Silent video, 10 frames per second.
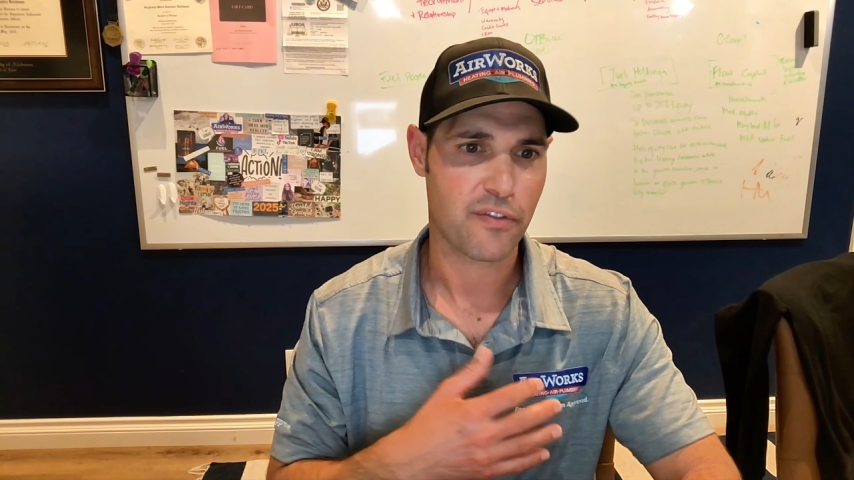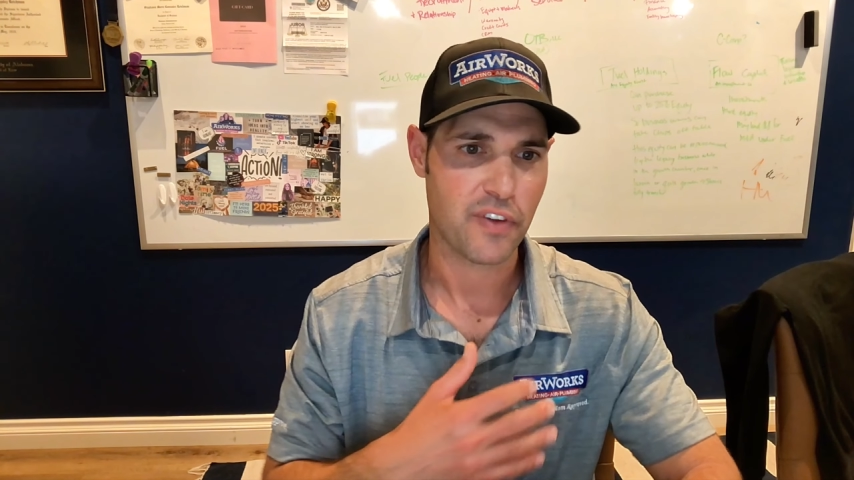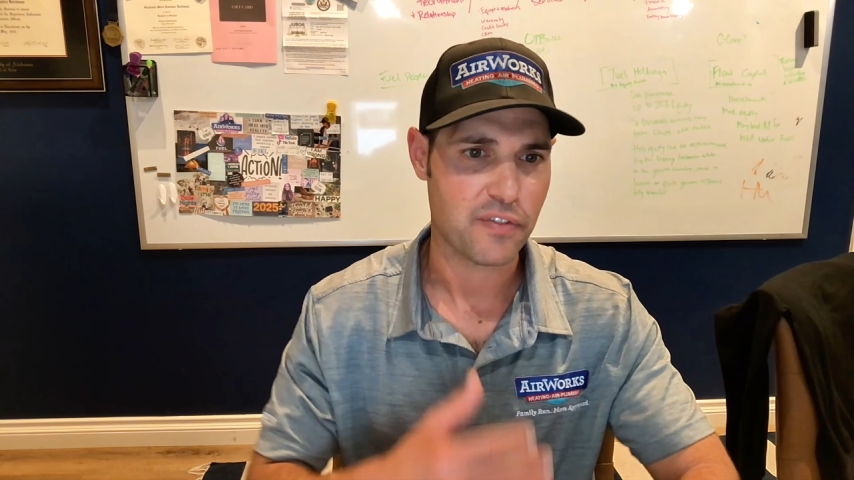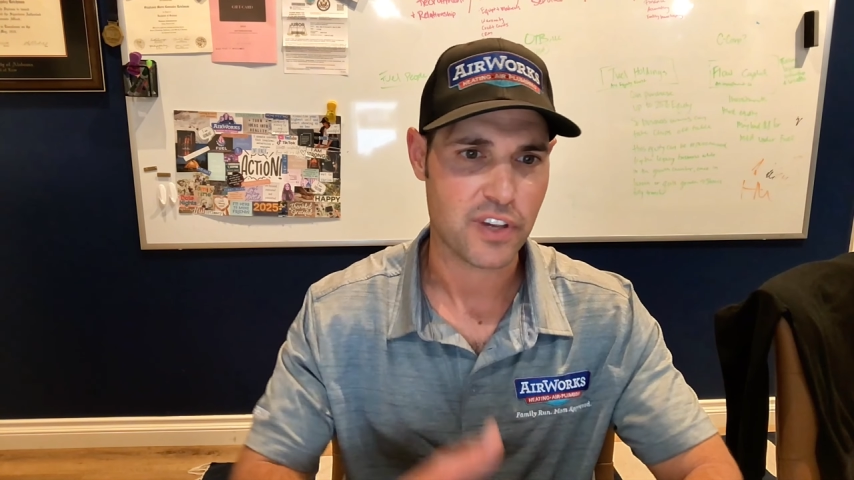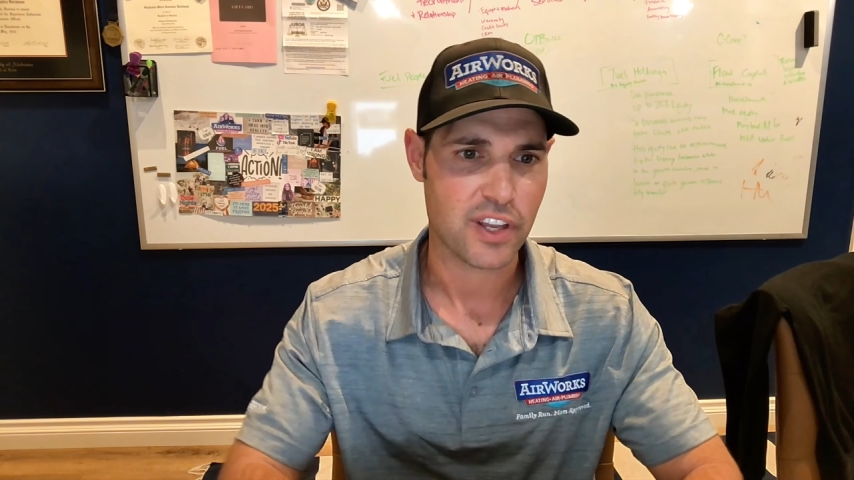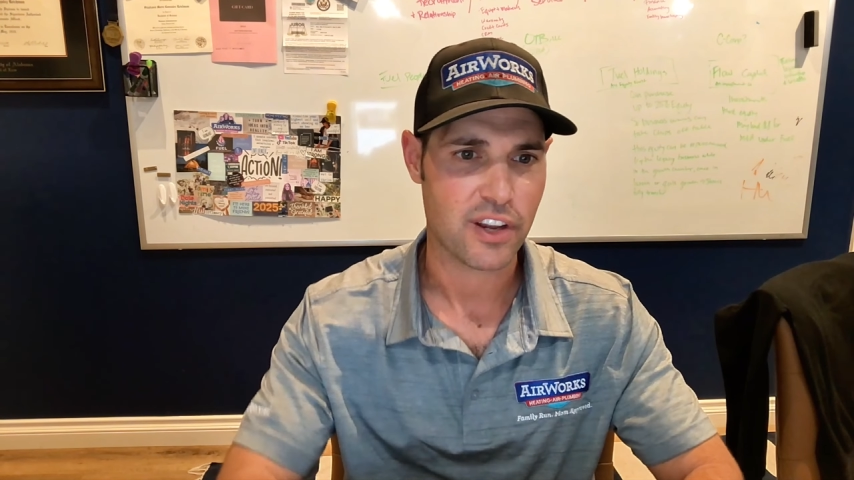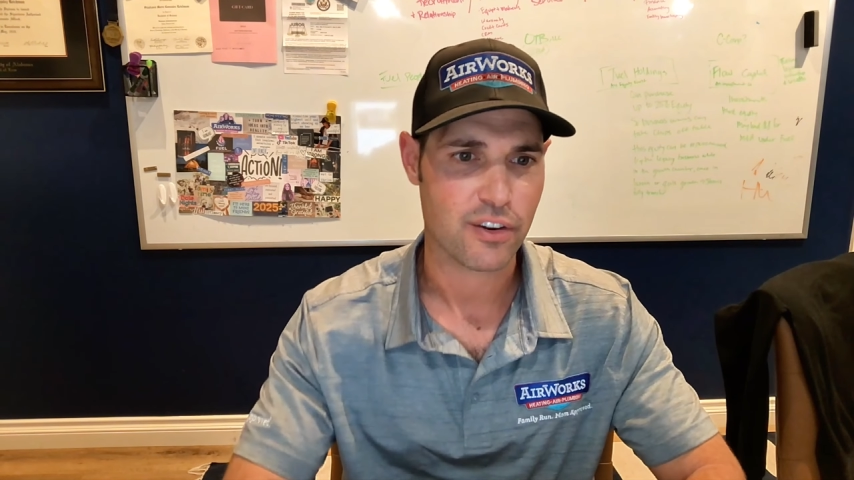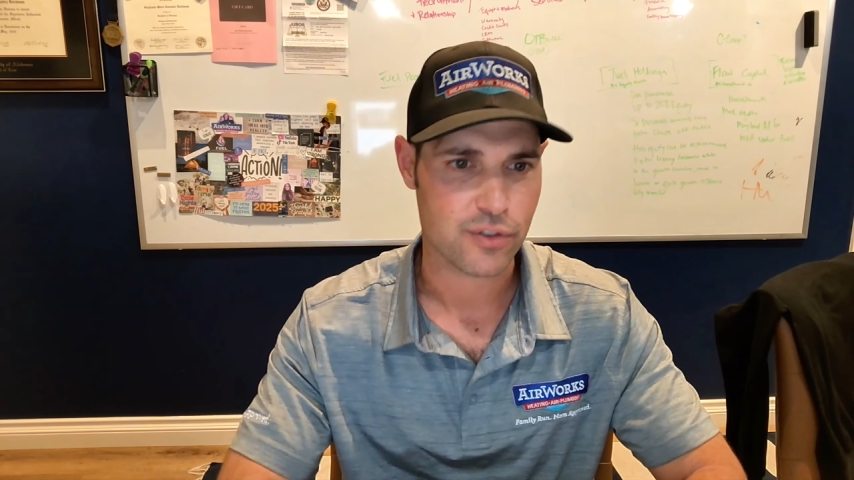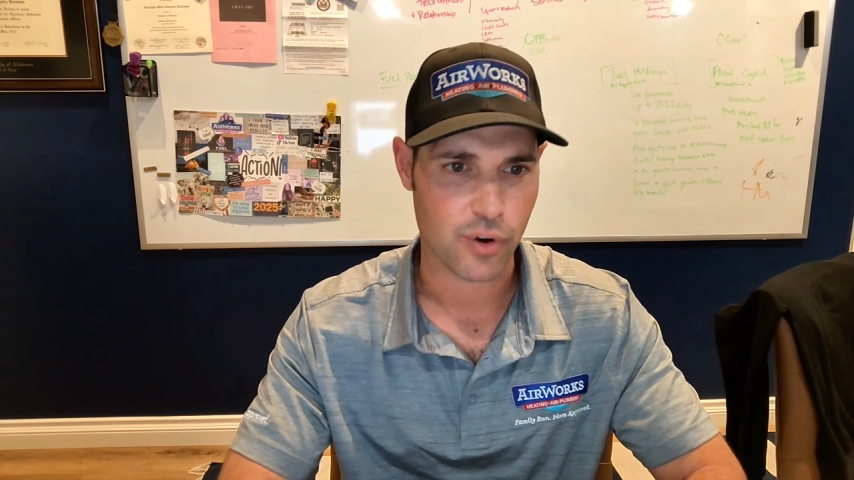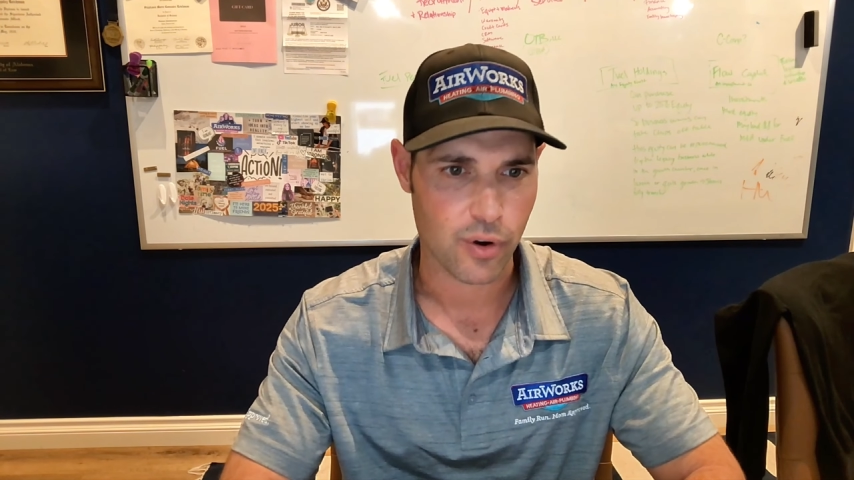15
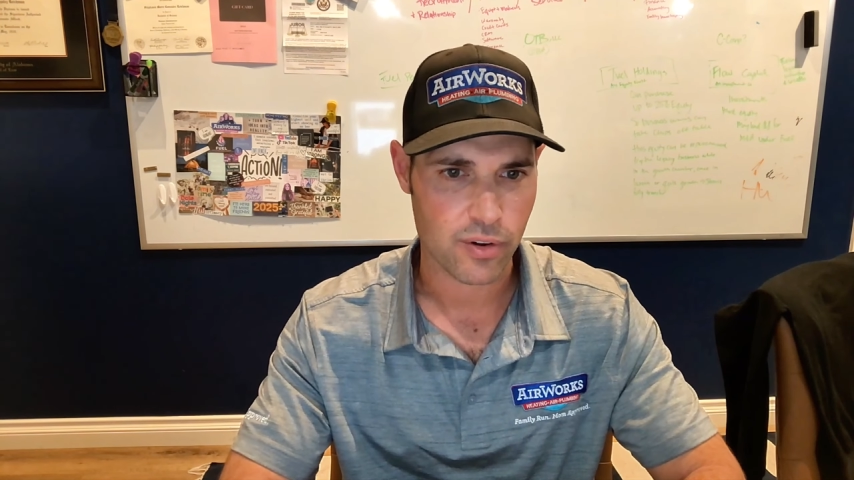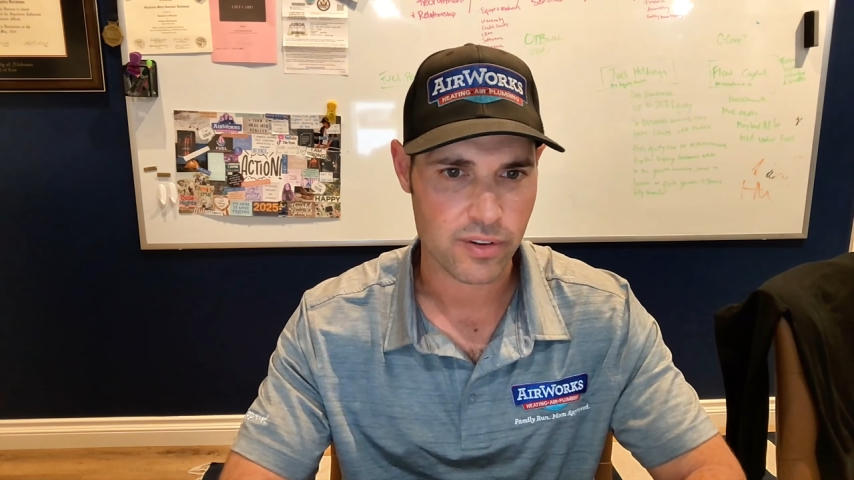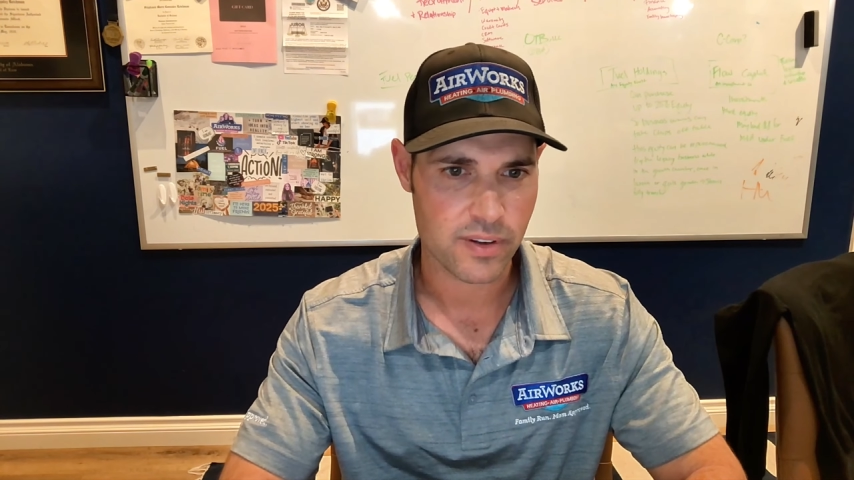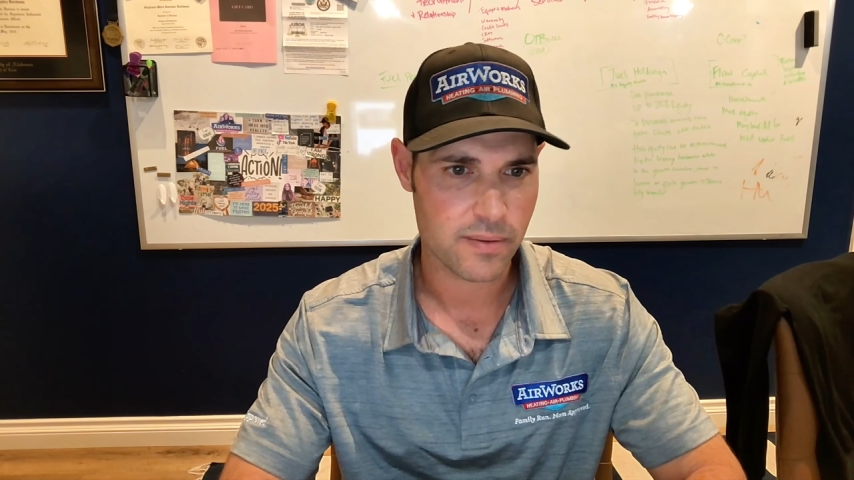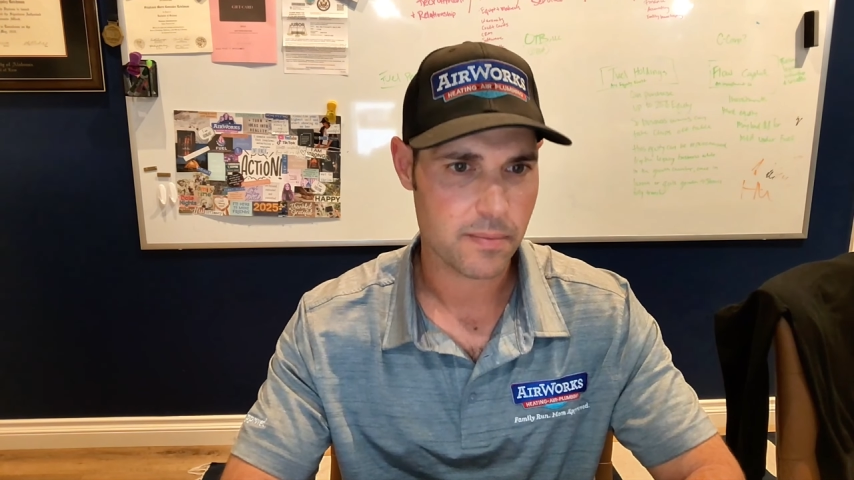years old.